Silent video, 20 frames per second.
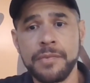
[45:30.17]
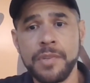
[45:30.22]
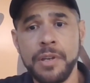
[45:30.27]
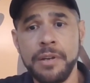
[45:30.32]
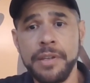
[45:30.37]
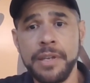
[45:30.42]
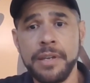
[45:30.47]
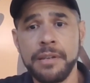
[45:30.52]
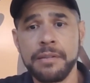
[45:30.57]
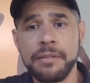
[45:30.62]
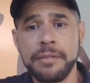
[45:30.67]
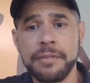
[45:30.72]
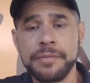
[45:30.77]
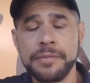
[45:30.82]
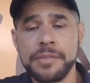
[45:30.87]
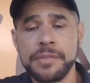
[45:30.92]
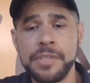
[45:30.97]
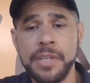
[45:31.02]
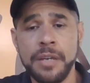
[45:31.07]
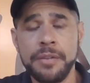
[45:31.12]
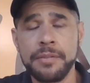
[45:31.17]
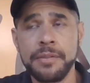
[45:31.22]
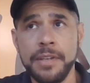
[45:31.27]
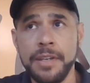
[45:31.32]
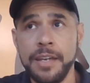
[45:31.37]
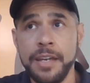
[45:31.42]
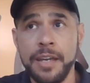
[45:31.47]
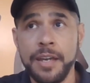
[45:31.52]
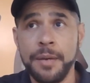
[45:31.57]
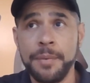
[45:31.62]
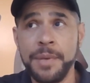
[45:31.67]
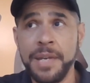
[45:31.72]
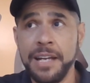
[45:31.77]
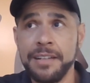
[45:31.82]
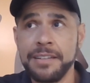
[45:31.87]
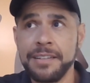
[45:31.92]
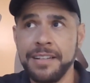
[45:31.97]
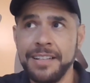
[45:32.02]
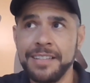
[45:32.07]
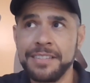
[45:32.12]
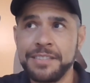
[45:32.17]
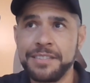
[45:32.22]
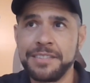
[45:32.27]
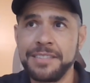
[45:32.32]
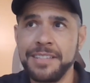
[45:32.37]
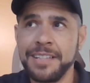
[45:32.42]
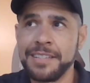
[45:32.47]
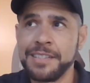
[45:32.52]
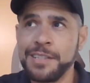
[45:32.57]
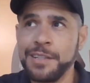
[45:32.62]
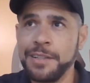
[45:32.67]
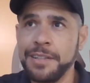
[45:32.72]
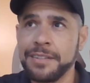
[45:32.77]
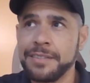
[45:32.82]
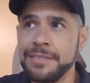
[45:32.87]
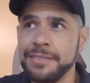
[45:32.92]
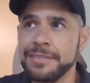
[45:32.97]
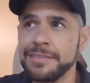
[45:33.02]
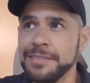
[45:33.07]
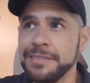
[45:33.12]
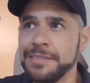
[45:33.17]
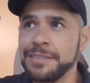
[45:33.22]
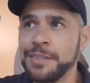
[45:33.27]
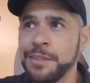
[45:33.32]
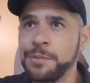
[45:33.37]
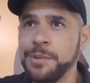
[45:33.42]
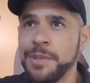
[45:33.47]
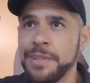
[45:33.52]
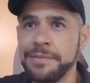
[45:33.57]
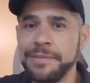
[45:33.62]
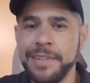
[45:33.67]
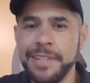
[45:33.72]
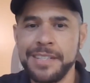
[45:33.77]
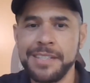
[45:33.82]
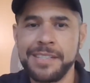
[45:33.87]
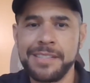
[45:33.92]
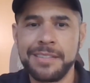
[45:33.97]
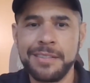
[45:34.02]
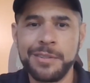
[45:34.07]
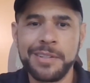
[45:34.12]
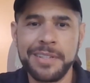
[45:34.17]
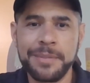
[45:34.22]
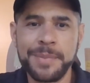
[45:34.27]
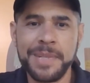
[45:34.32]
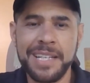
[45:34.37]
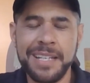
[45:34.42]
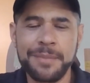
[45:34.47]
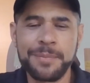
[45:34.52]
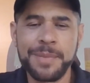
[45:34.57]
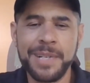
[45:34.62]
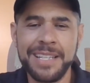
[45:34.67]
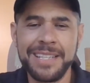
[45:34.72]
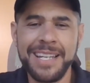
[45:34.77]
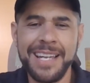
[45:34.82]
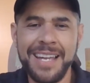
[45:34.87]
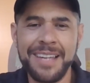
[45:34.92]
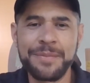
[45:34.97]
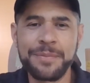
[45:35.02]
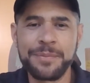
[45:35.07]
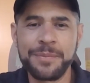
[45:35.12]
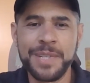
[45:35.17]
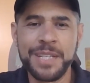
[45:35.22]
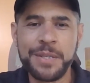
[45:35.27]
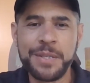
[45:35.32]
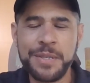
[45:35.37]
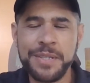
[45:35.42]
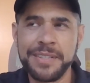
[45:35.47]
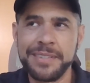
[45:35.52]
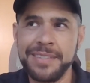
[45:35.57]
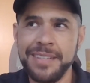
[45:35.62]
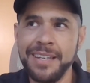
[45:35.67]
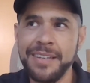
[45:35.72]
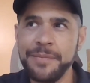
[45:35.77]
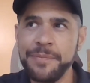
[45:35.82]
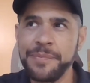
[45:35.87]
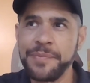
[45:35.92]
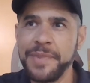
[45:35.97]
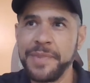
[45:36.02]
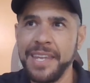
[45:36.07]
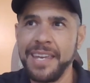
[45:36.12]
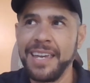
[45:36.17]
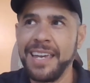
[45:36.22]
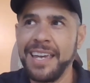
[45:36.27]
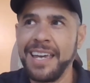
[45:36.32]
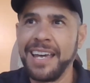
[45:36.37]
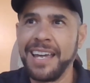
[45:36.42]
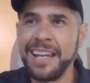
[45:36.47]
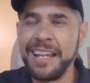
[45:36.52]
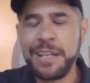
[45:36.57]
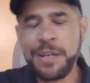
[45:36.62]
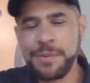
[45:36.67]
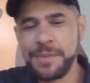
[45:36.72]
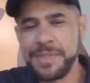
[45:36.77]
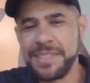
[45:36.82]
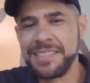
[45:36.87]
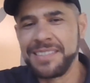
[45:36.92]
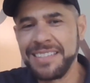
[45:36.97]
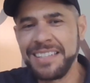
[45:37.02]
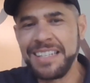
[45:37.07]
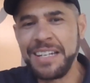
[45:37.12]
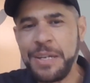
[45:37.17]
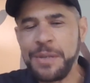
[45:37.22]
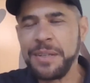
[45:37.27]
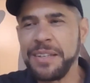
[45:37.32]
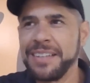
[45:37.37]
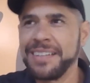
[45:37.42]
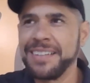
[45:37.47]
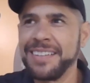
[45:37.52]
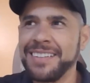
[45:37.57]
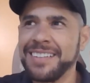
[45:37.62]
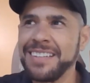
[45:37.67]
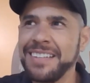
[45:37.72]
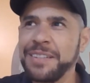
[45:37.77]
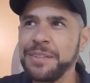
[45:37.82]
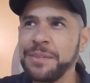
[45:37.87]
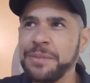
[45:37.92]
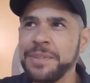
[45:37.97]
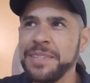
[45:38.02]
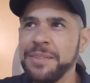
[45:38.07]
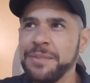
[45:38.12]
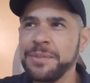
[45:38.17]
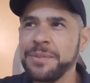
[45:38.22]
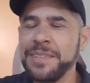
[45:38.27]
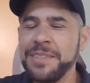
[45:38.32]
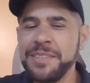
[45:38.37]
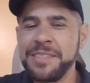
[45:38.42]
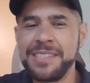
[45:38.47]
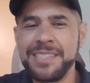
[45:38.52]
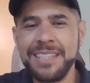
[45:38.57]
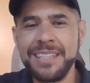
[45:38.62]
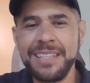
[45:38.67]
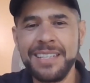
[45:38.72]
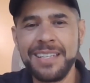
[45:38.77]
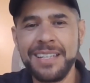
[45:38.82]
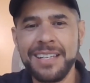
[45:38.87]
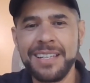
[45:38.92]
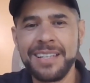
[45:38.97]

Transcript: Oh yeah. So, man, I'll tell you a quick funny story, man, about that, because and I always, you know, when you see